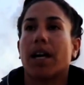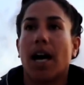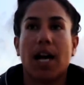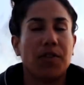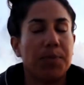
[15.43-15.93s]

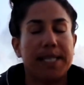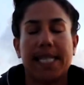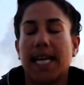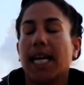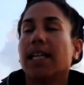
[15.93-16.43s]

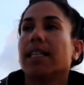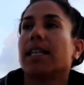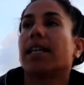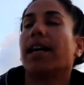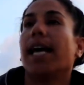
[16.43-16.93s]
100%,
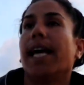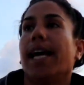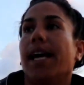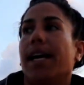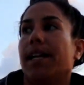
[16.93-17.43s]

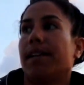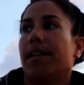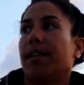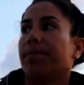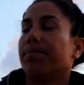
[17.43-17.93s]

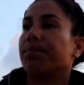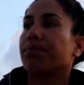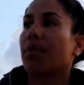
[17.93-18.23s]
and